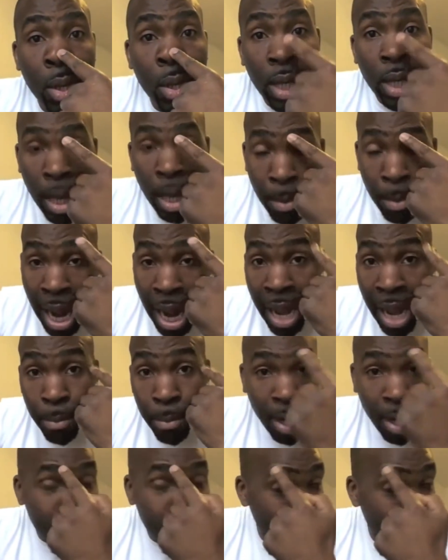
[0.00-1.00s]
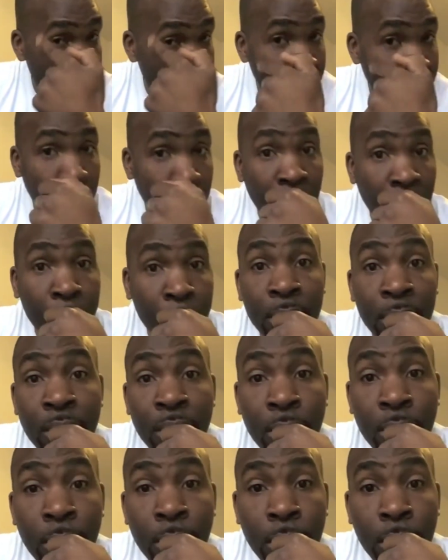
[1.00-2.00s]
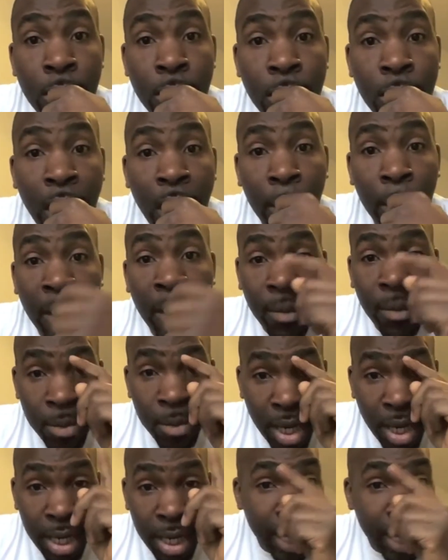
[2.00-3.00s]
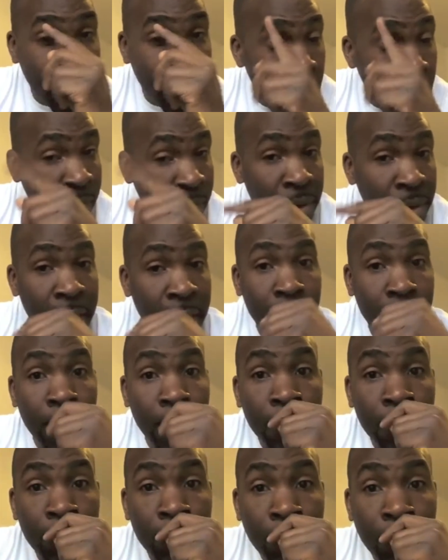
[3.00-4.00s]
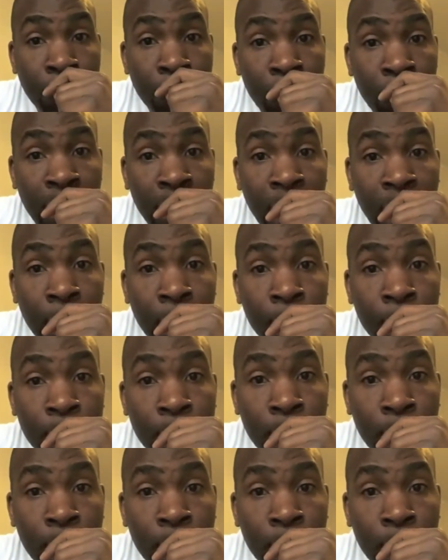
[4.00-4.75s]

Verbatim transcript: Yeah, my eyebrow serves a purpose. Apart from trying to get it on fleek. Yeah?